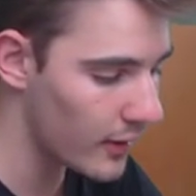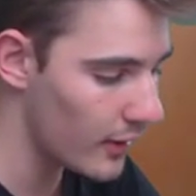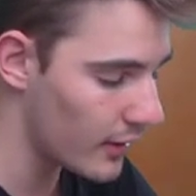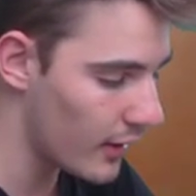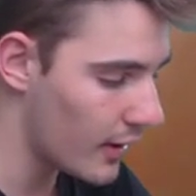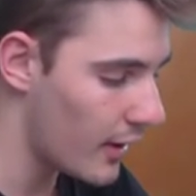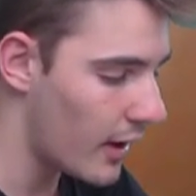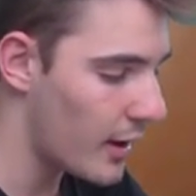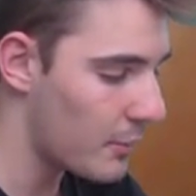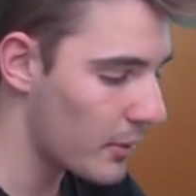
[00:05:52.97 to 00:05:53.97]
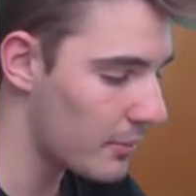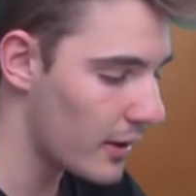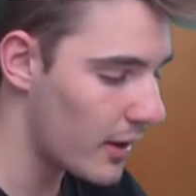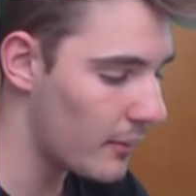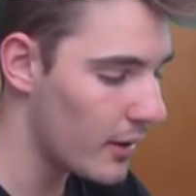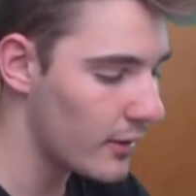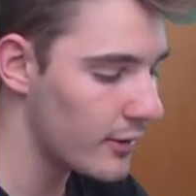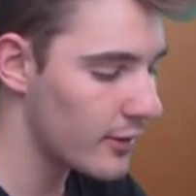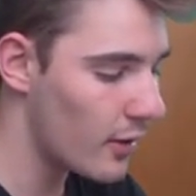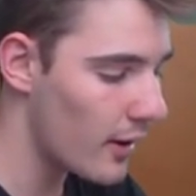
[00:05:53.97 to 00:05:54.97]
ticket, a Prinplup,
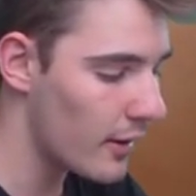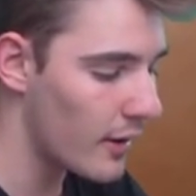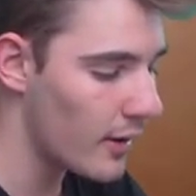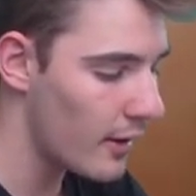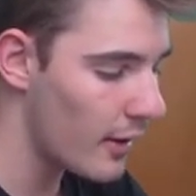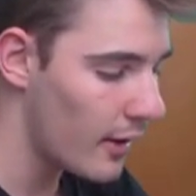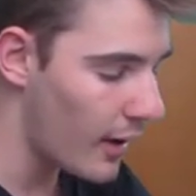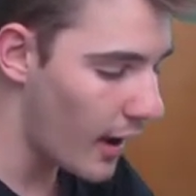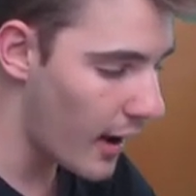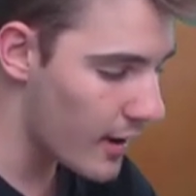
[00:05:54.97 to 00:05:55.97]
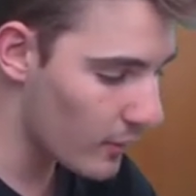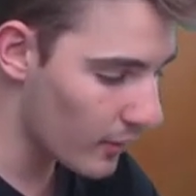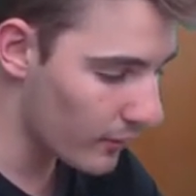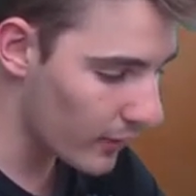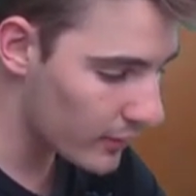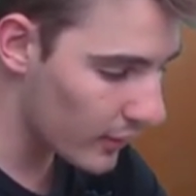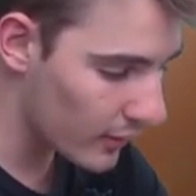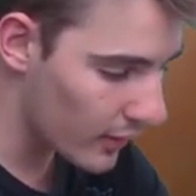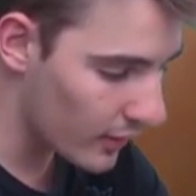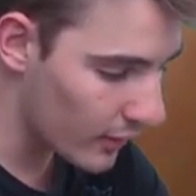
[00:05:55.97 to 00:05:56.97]
Skylar, a reverse
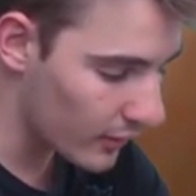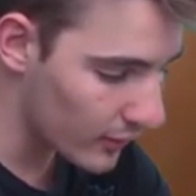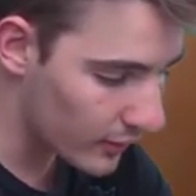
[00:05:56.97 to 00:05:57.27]
holo